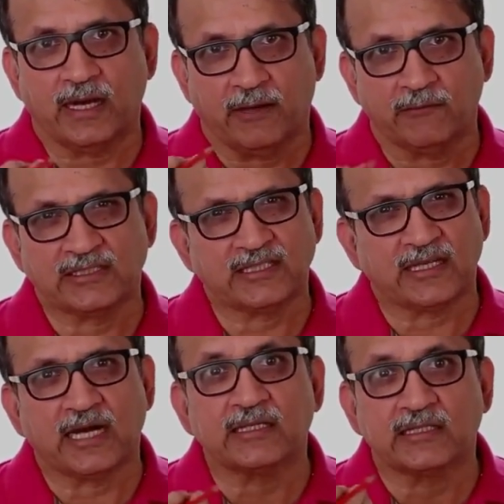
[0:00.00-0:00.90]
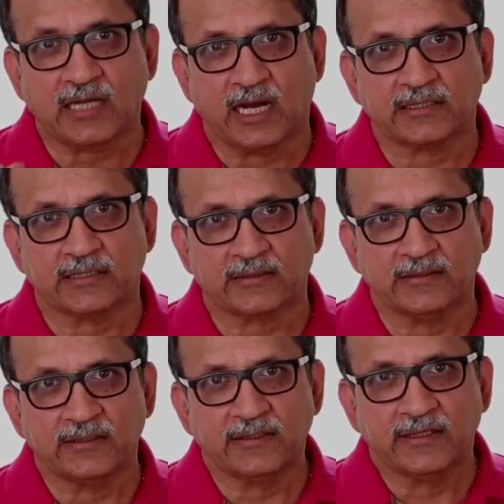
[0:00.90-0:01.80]
I will say rather tartar.
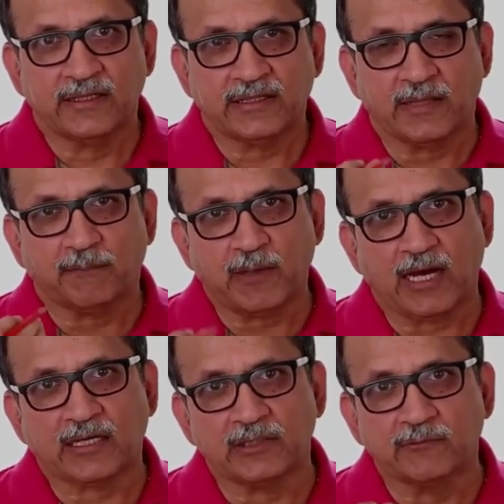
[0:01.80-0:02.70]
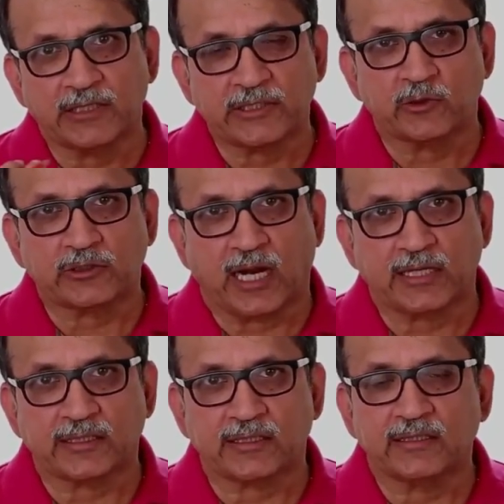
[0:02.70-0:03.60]
That plaque converts into
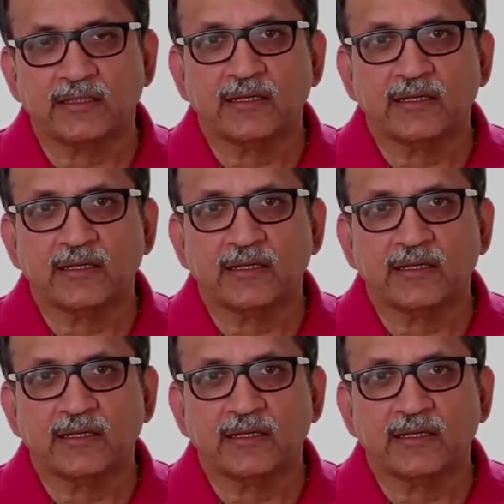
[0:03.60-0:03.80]
tartar,